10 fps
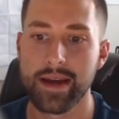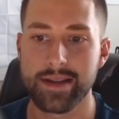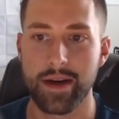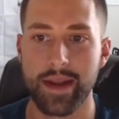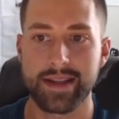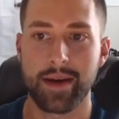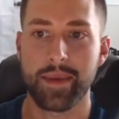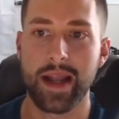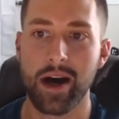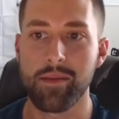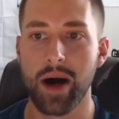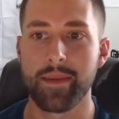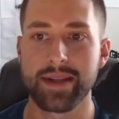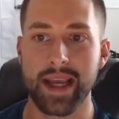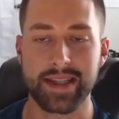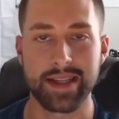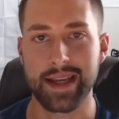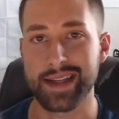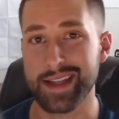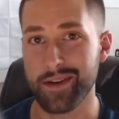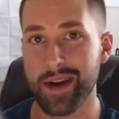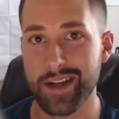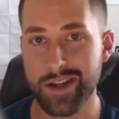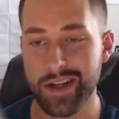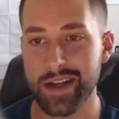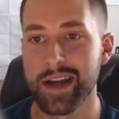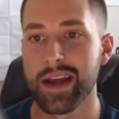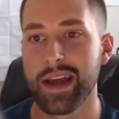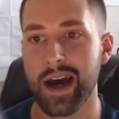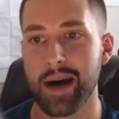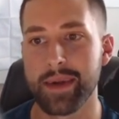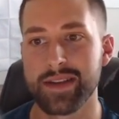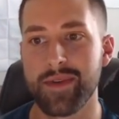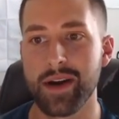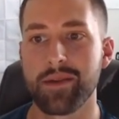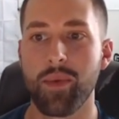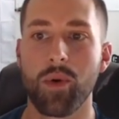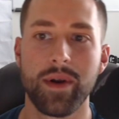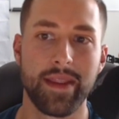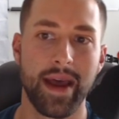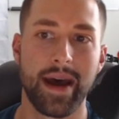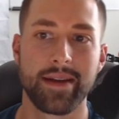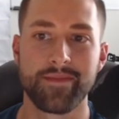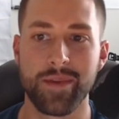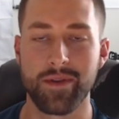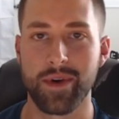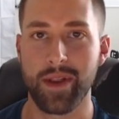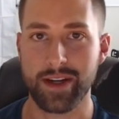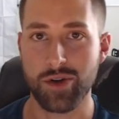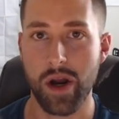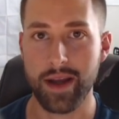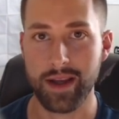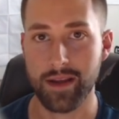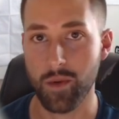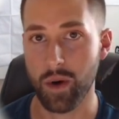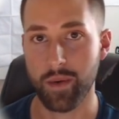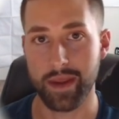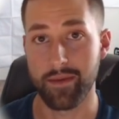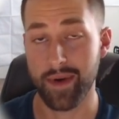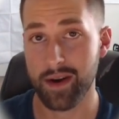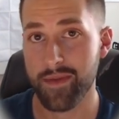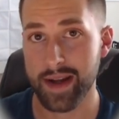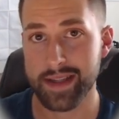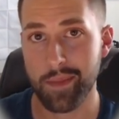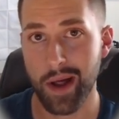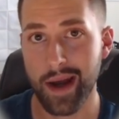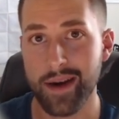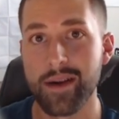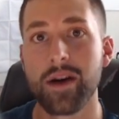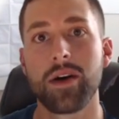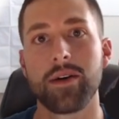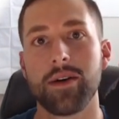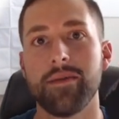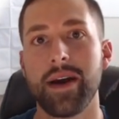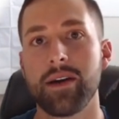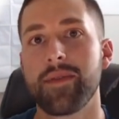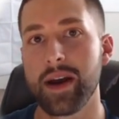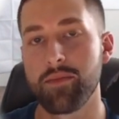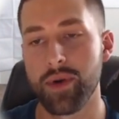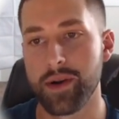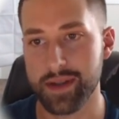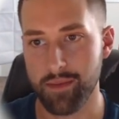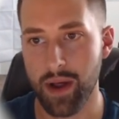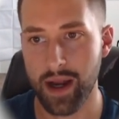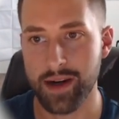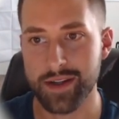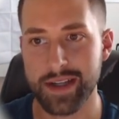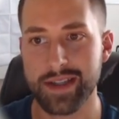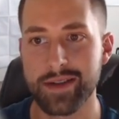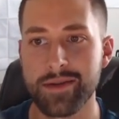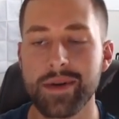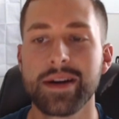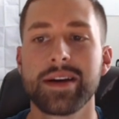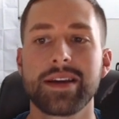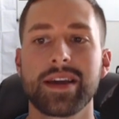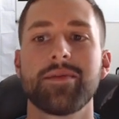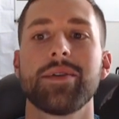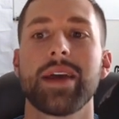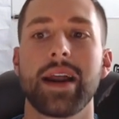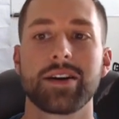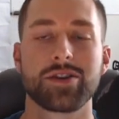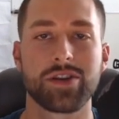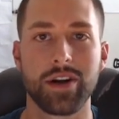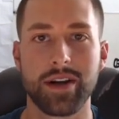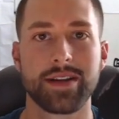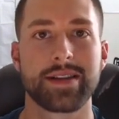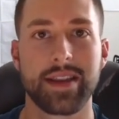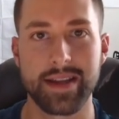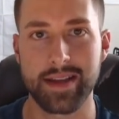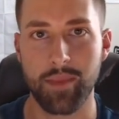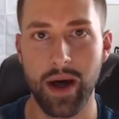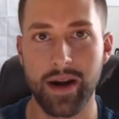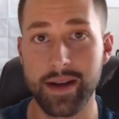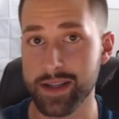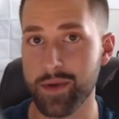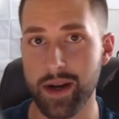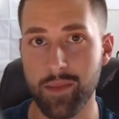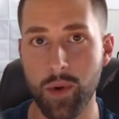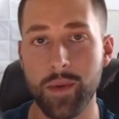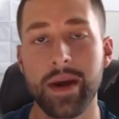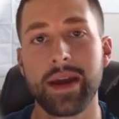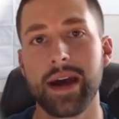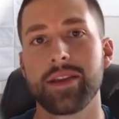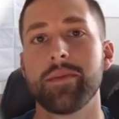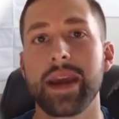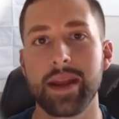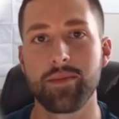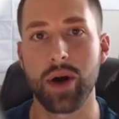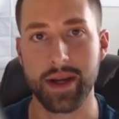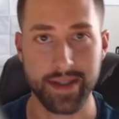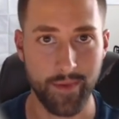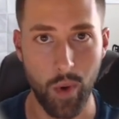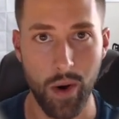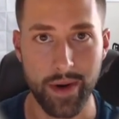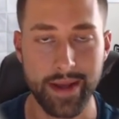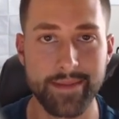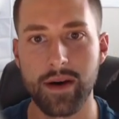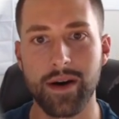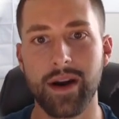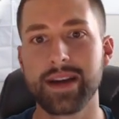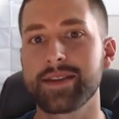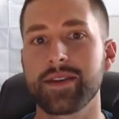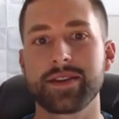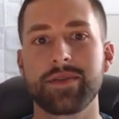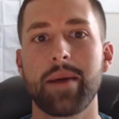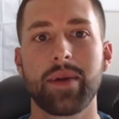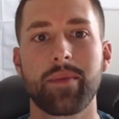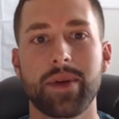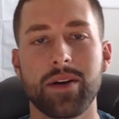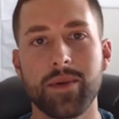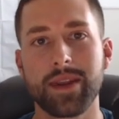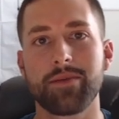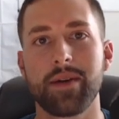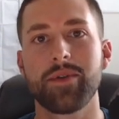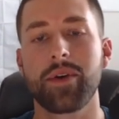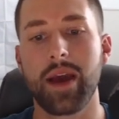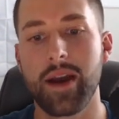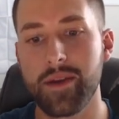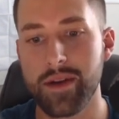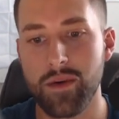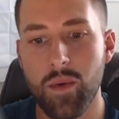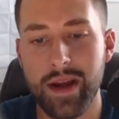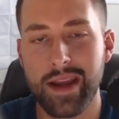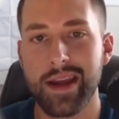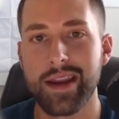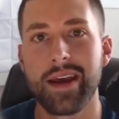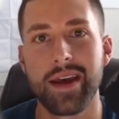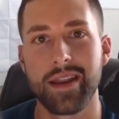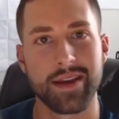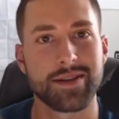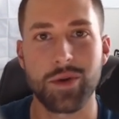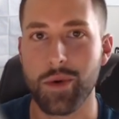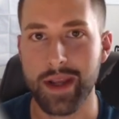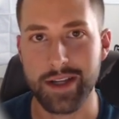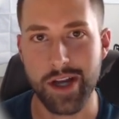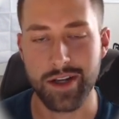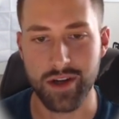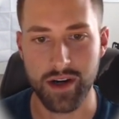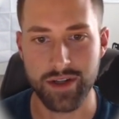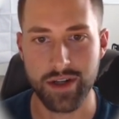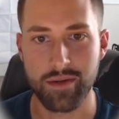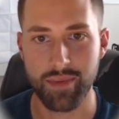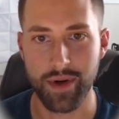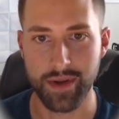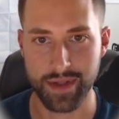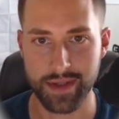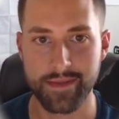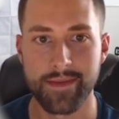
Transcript: So that's something Alibaba takes into consideration. And it's very important that for an electronic, you work with a verified supplier or a verified pro supplier just to give you that assurance that this supplier is credible and they're making products of quality. All right, so let's wrap it up here with the revenue calculator. What can this little keychain charger produce?